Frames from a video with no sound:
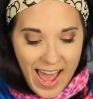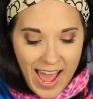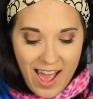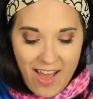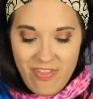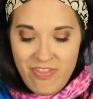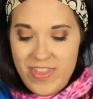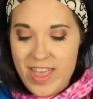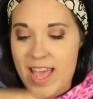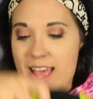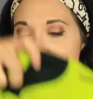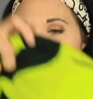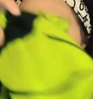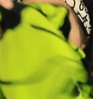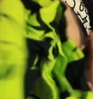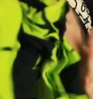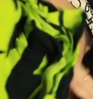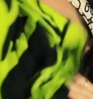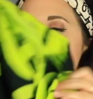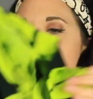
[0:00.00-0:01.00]
And then
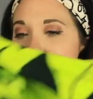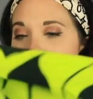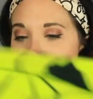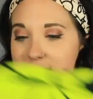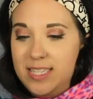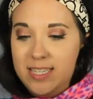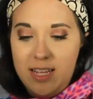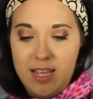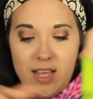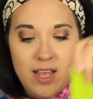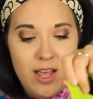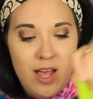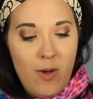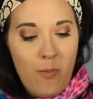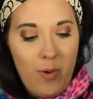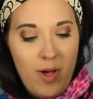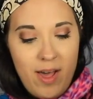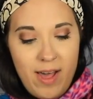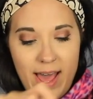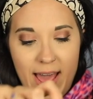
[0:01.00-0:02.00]
this,
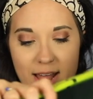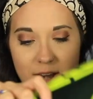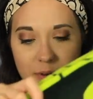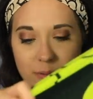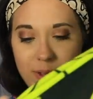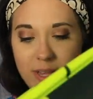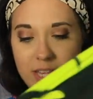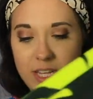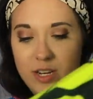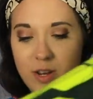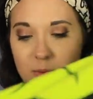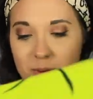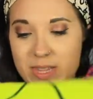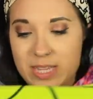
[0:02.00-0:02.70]
well, I don't really know